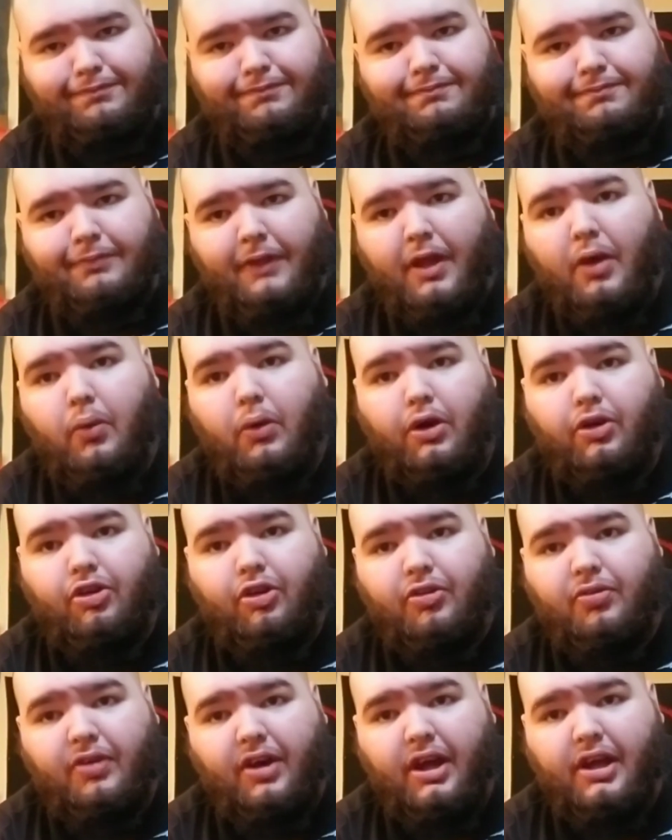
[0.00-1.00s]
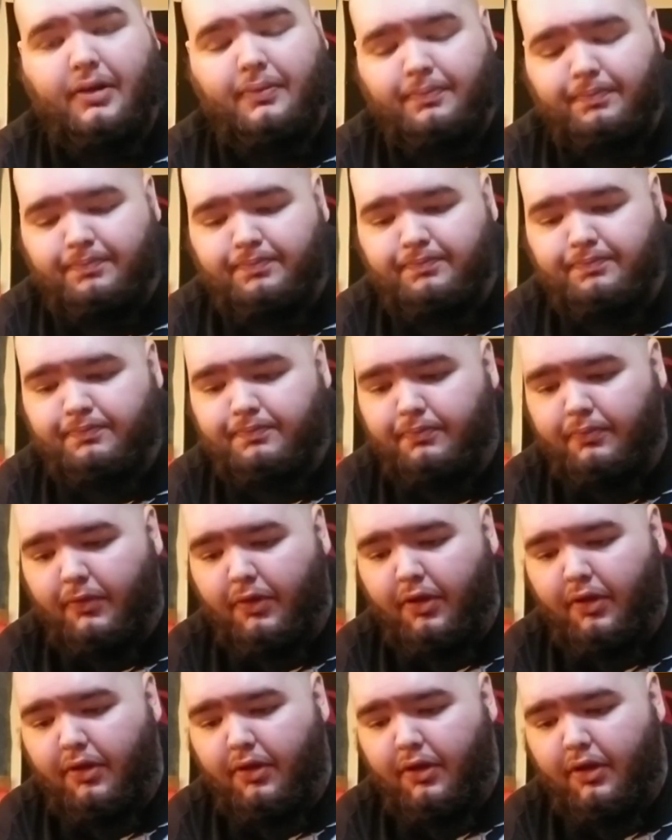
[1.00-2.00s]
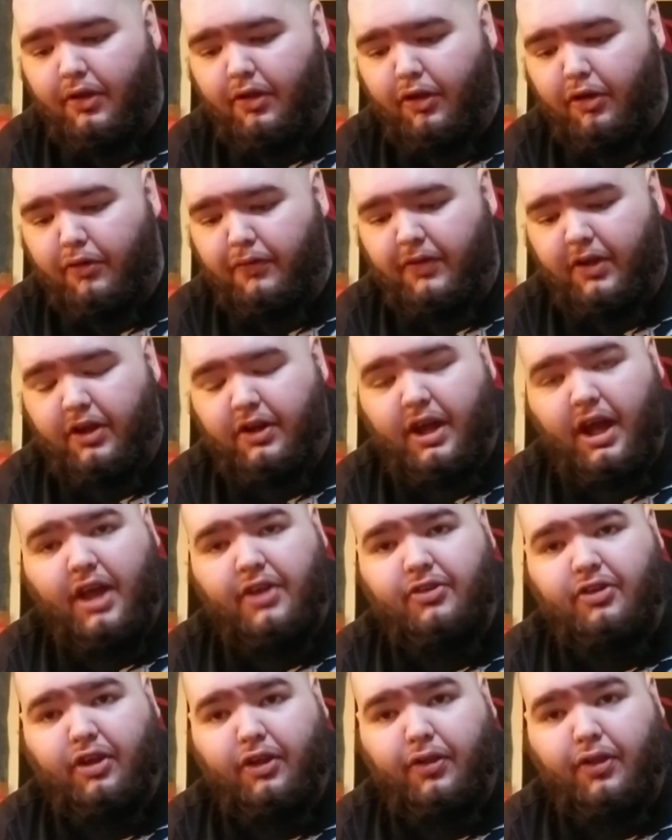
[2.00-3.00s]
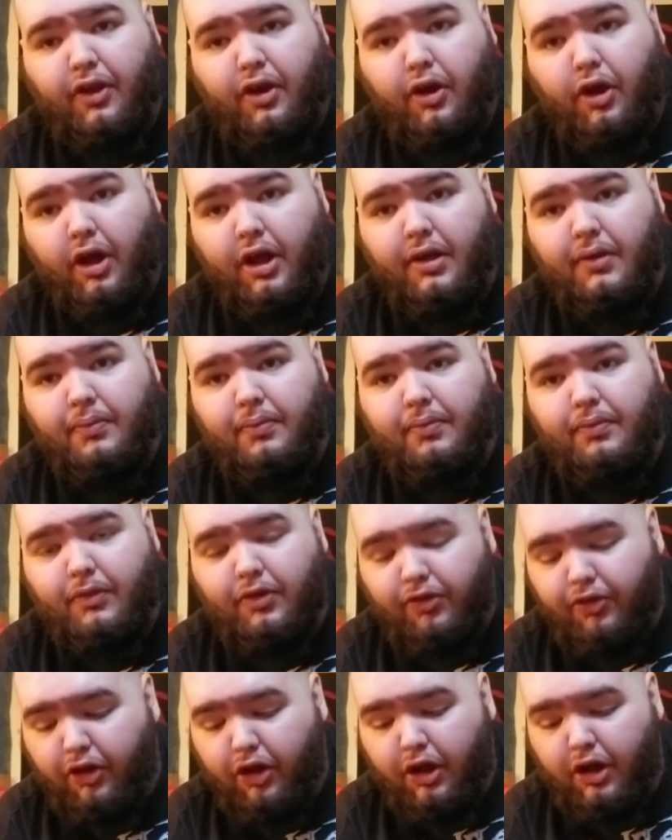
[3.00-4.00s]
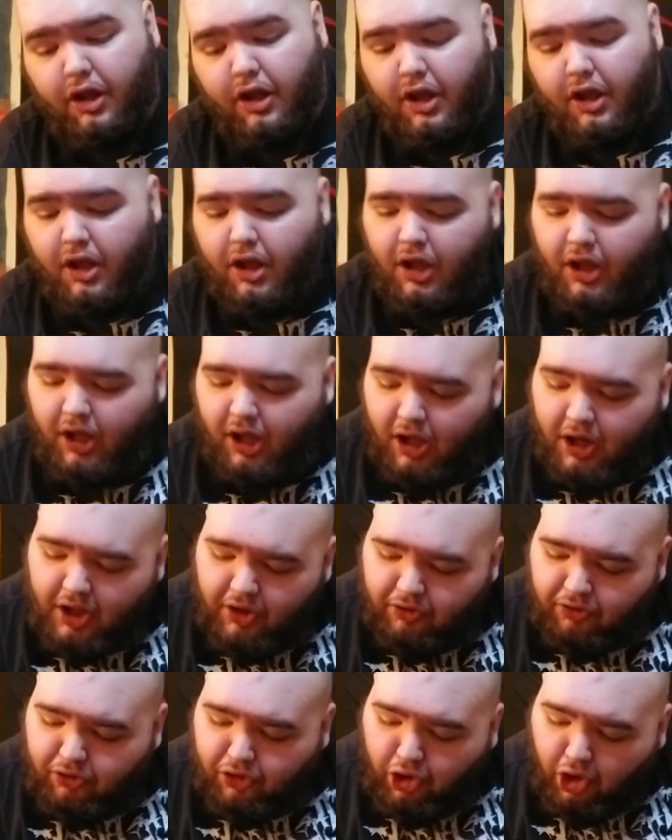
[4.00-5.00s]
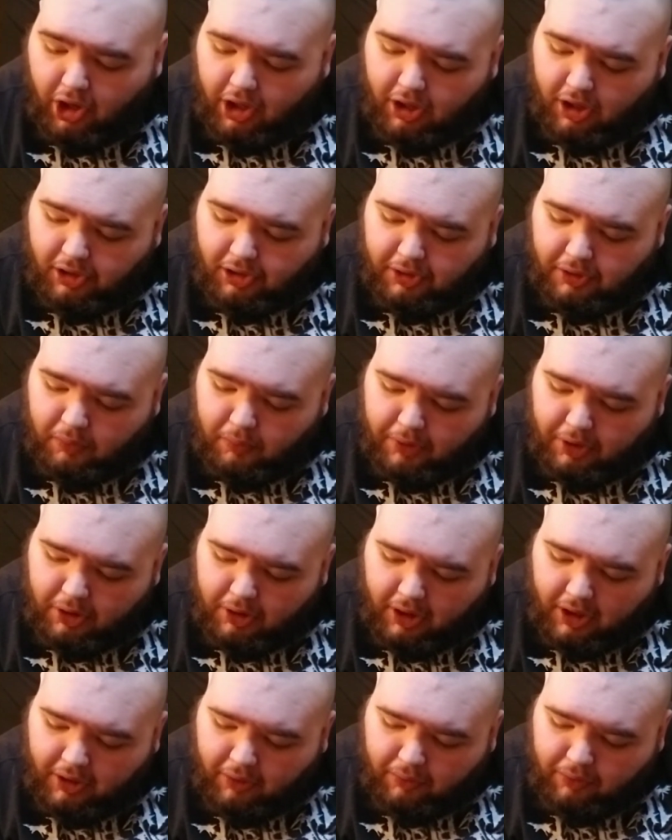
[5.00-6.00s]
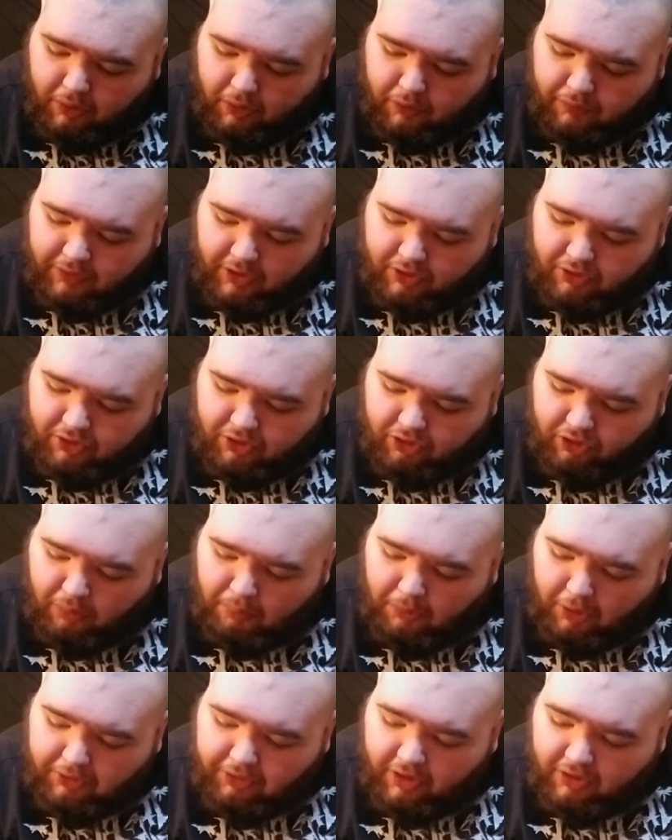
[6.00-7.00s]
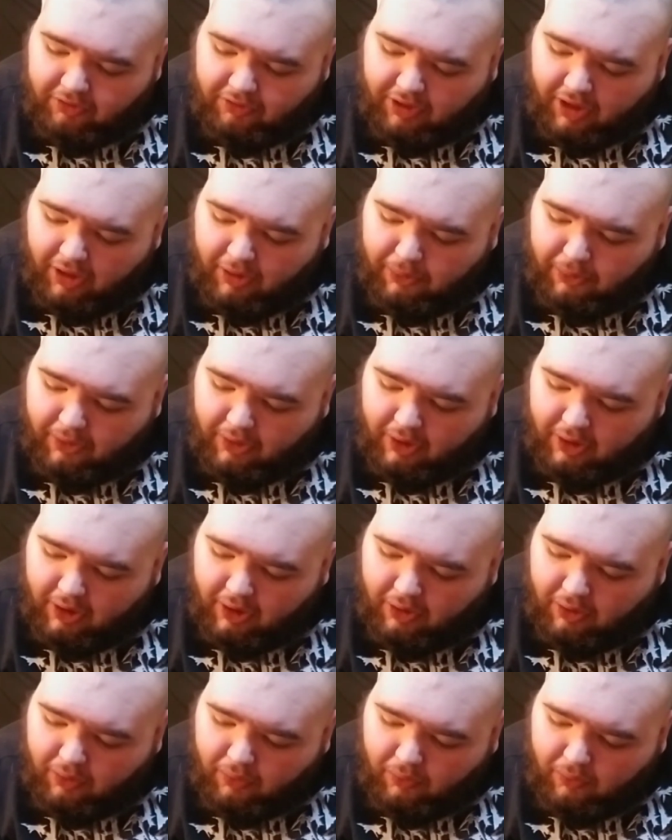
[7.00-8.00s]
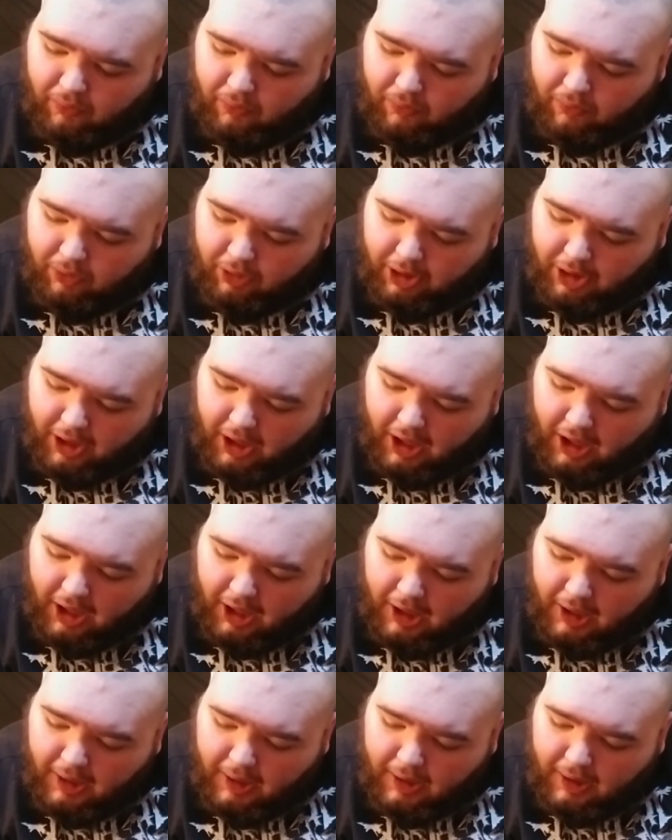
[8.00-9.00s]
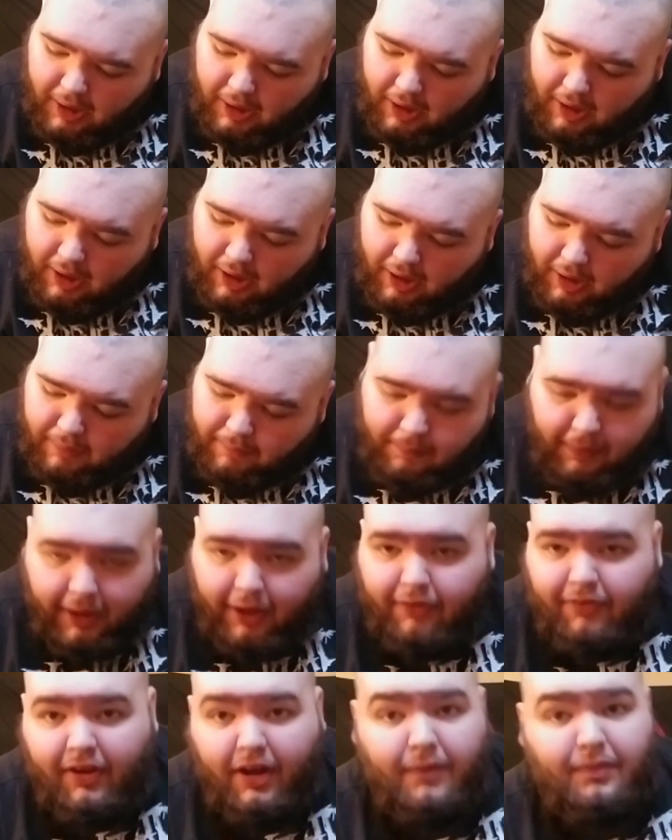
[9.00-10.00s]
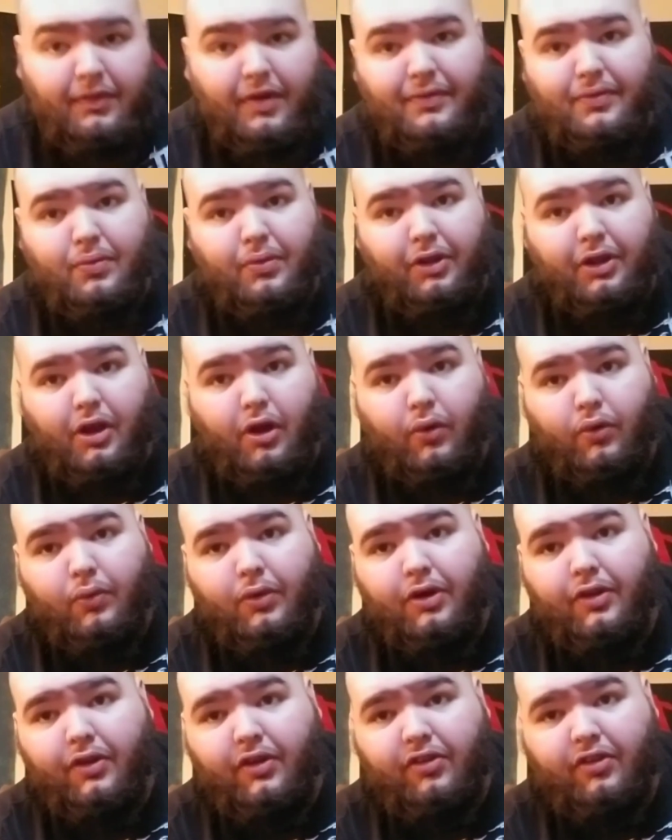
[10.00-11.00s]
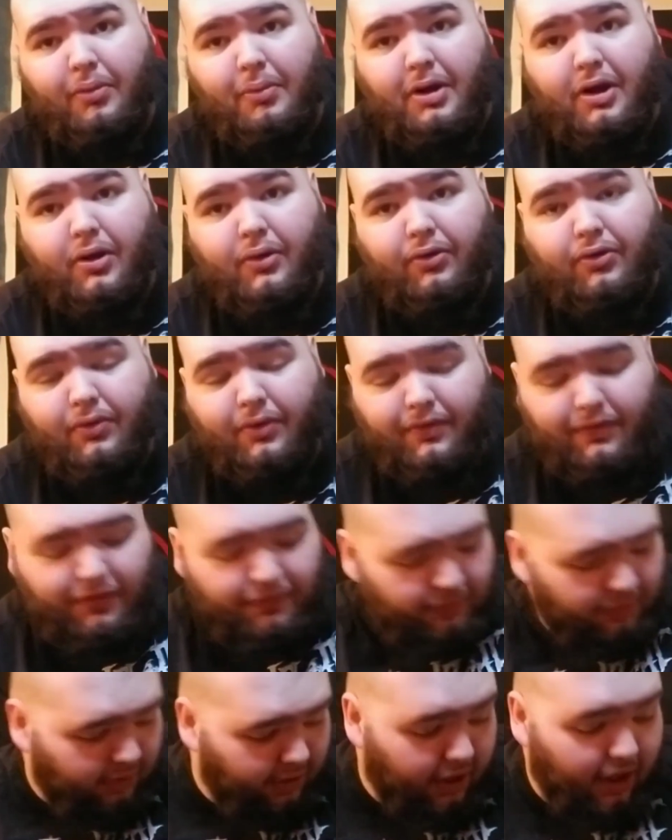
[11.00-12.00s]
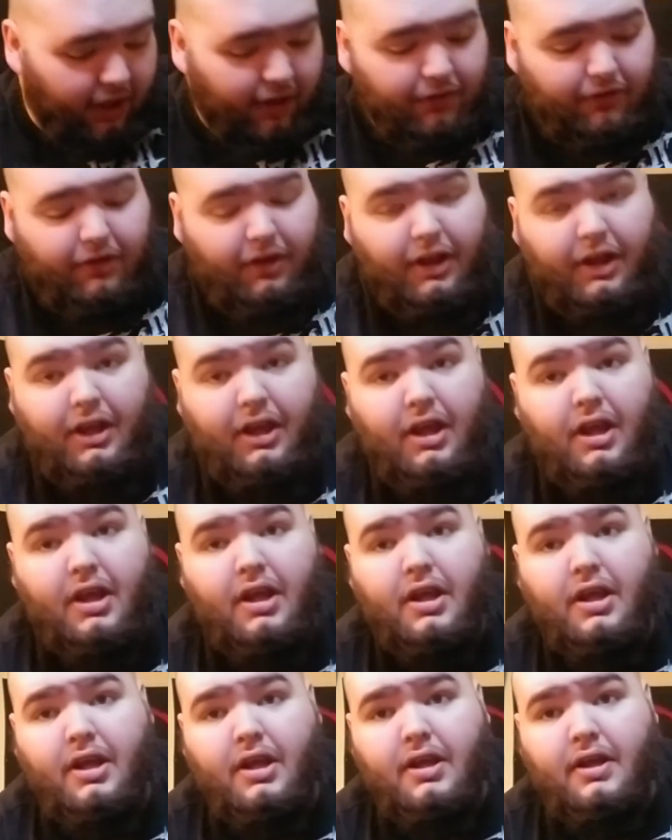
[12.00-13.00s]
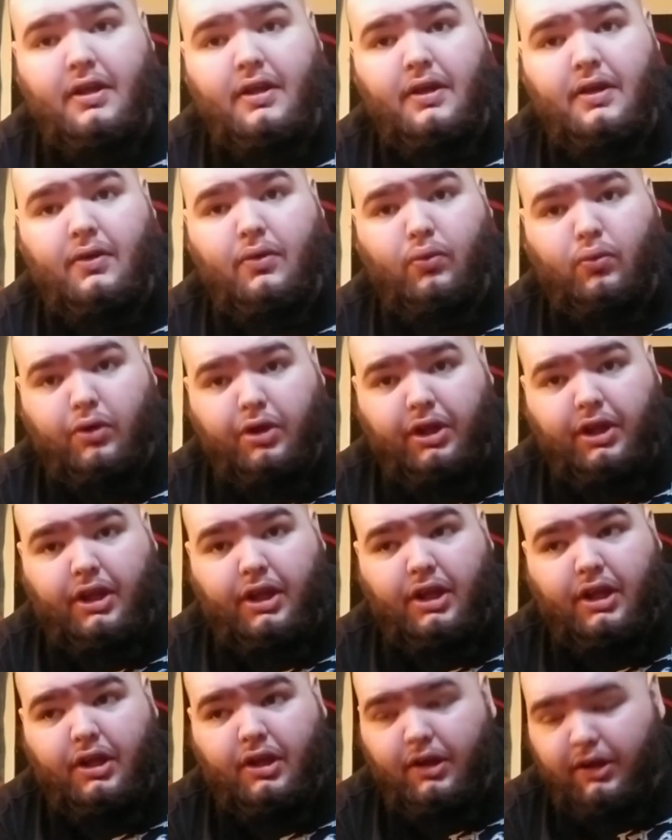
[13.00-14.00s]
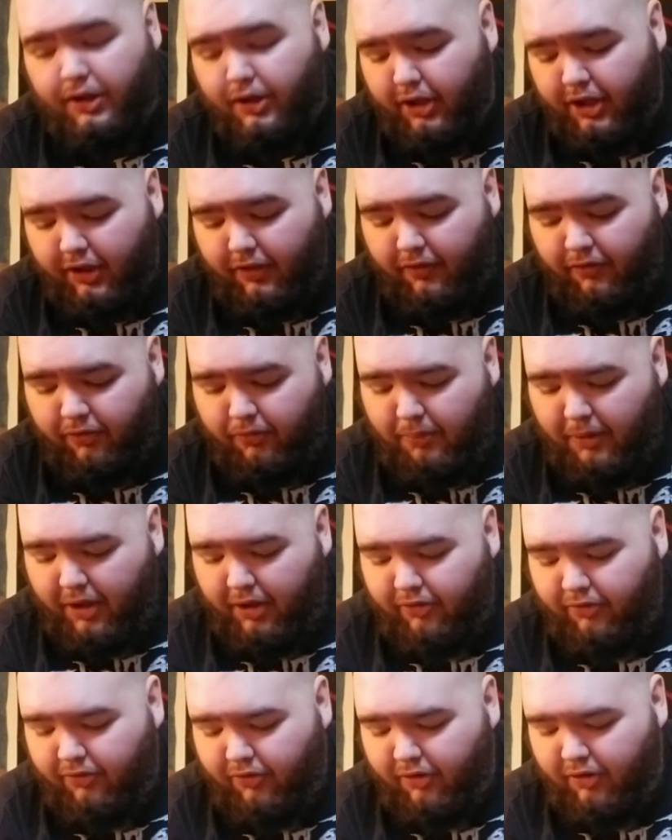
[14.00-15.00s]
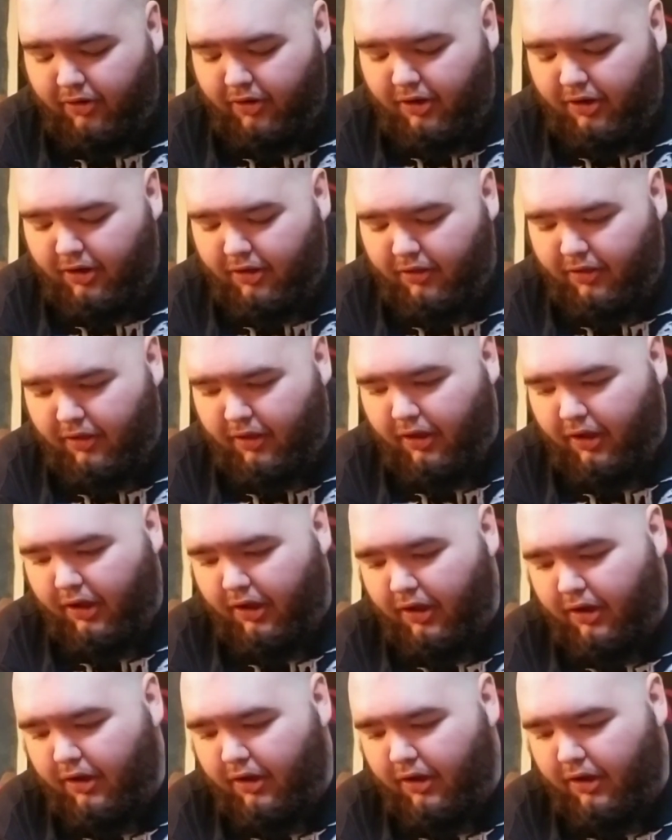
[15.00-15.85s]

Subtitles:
they work just fine. They're fantastic. The nut is good. It is cut a little weird. I don't know if that's just a multi-scale thing or not. Like I said, I've never really owned one of these on my own, so I've never really gotten to like really look at the specs and anything.